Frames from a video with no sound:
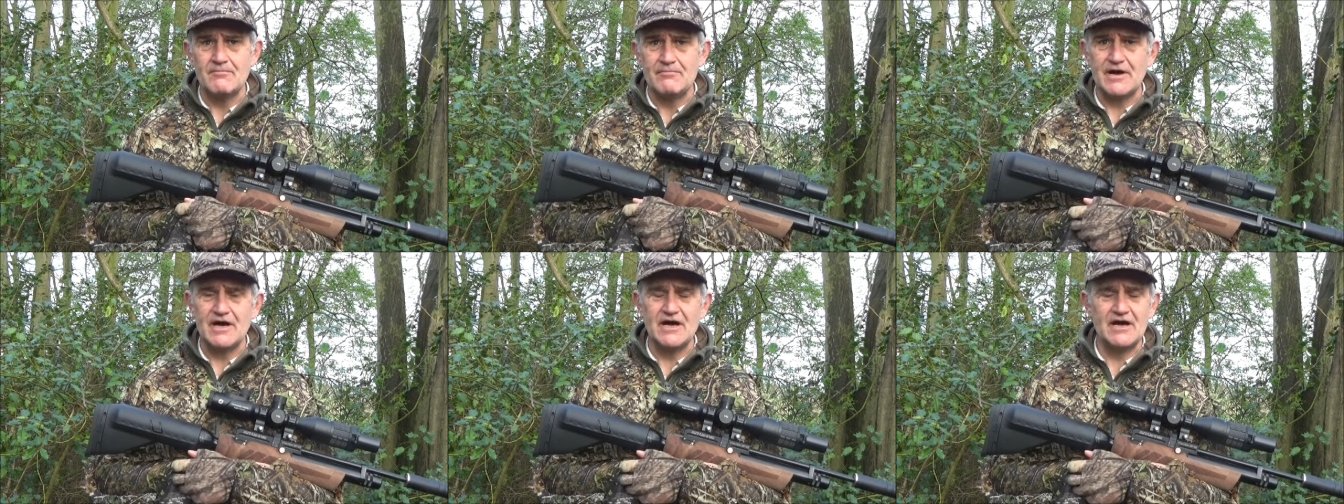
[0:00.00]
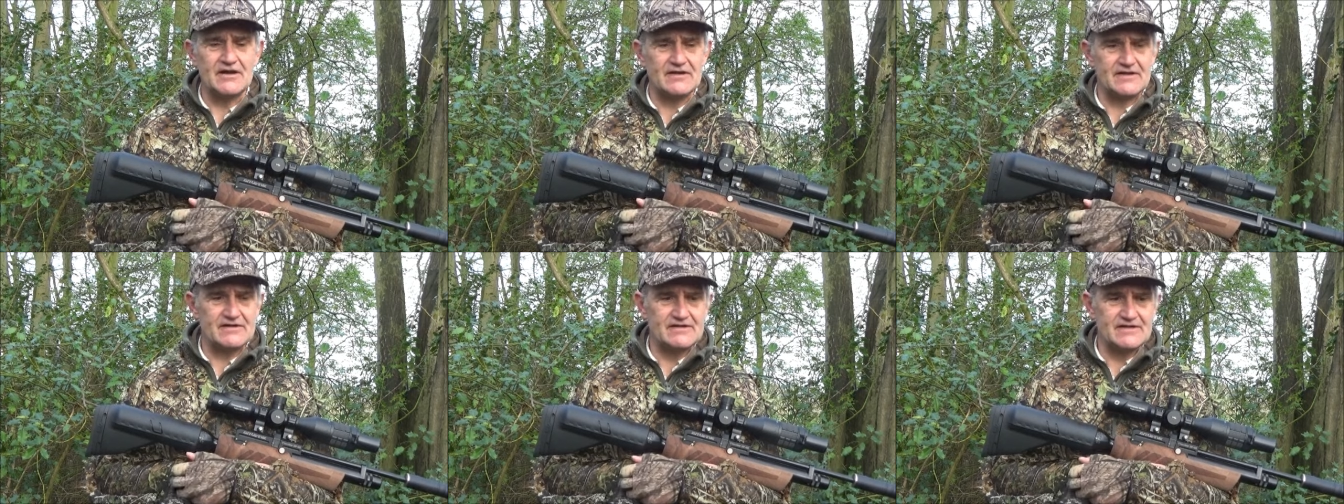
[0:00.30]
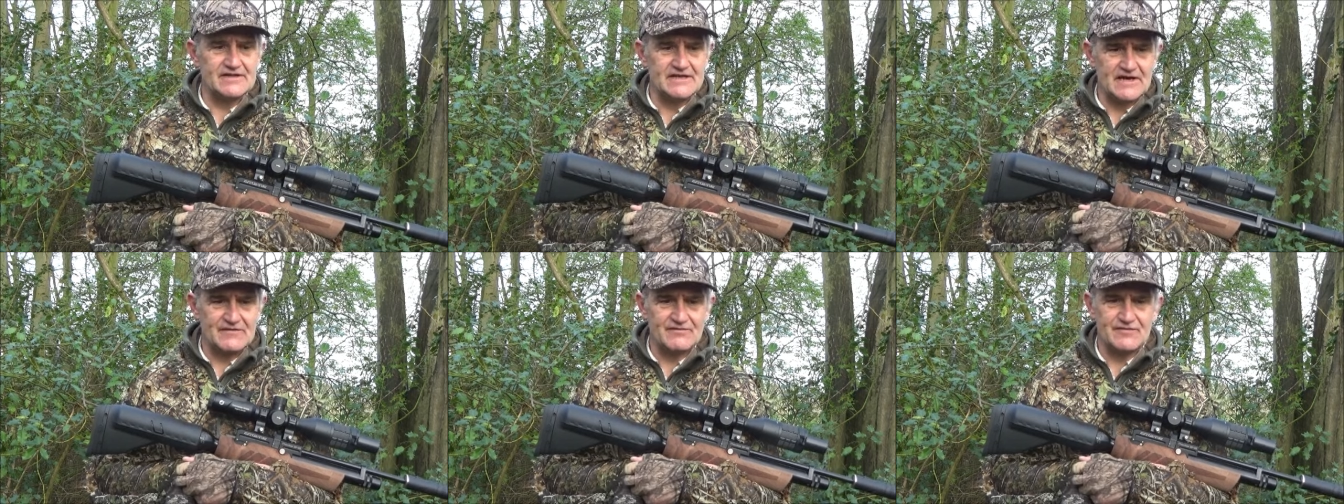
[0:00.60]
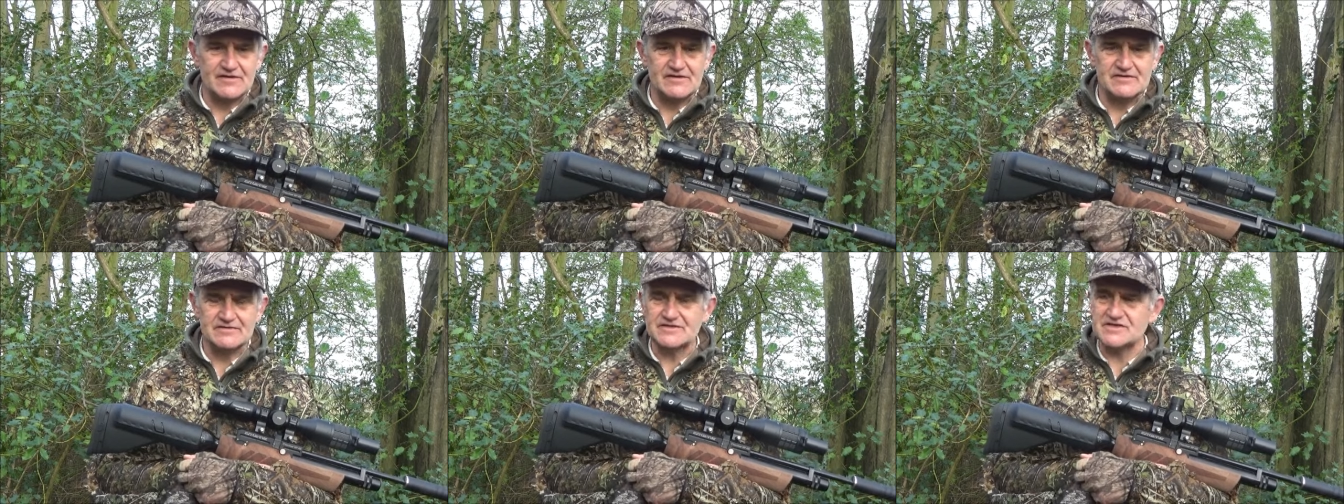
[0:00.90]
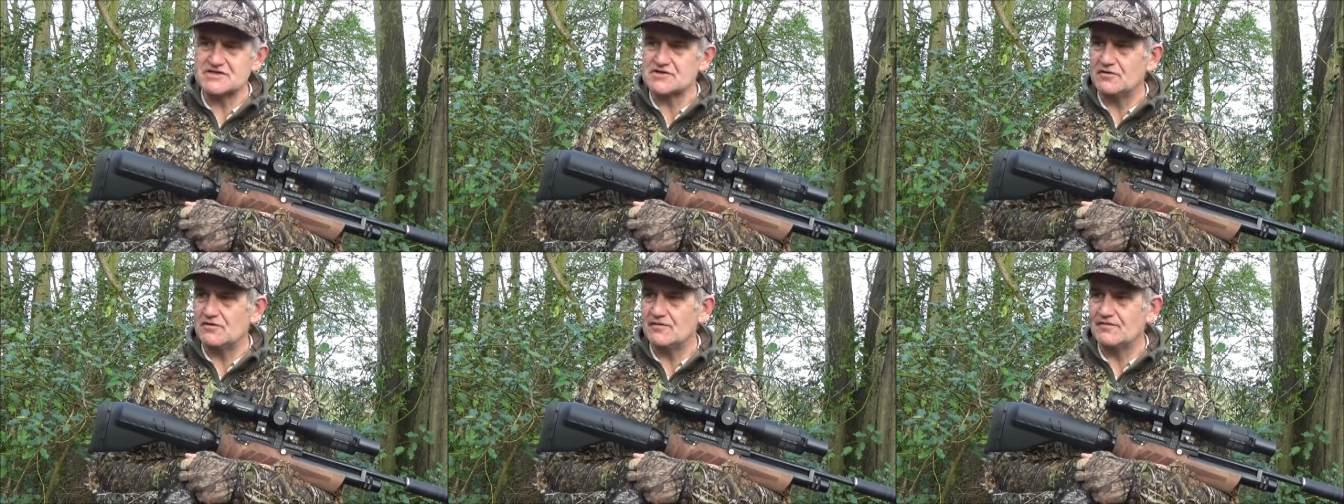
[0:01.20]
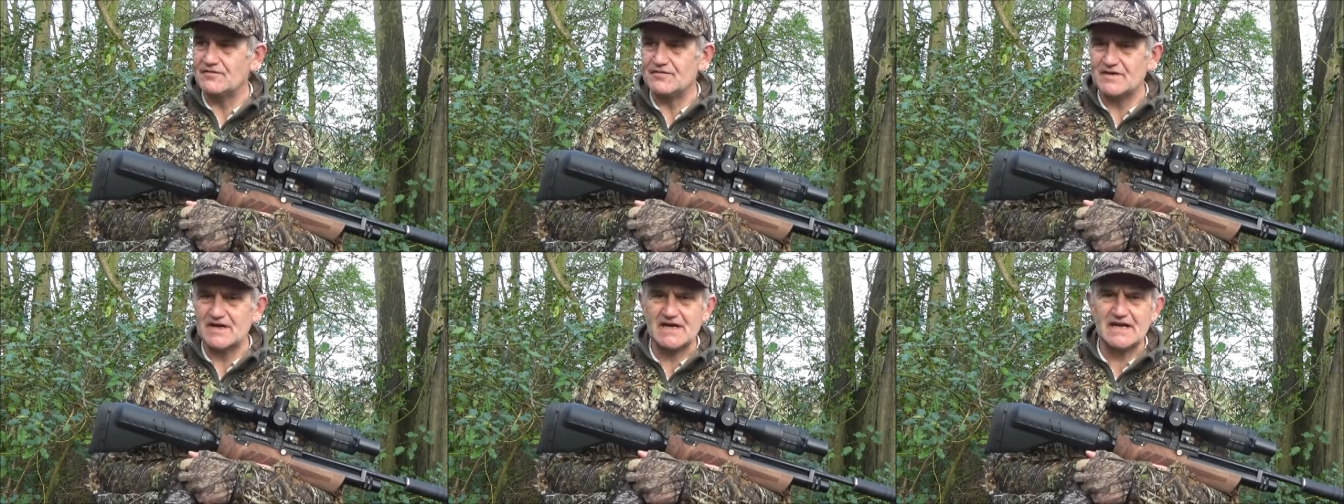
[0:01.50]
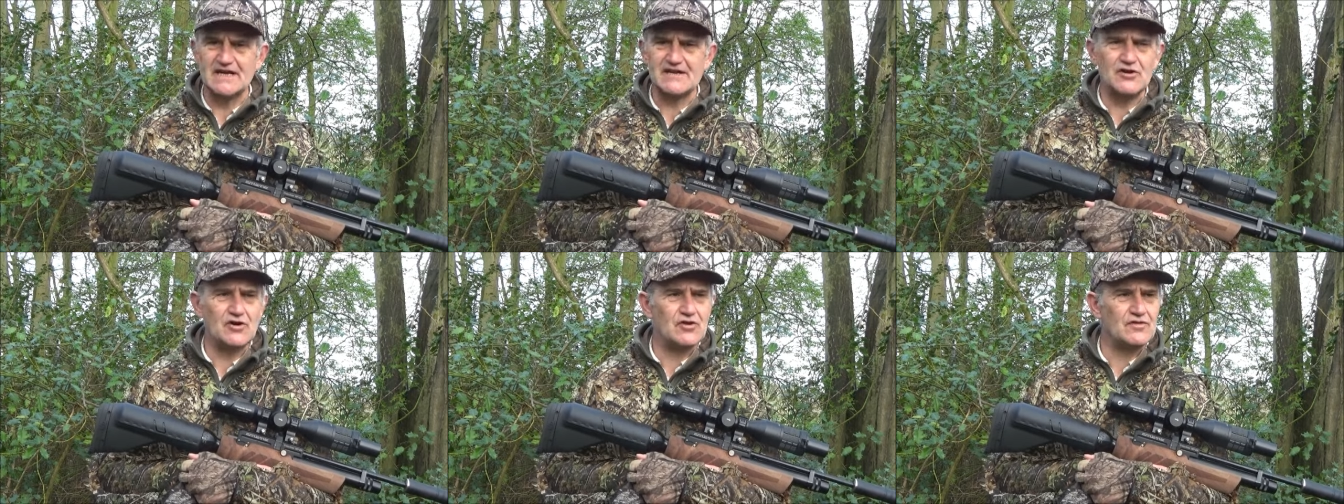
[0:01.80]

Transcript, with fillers: But nothing sort of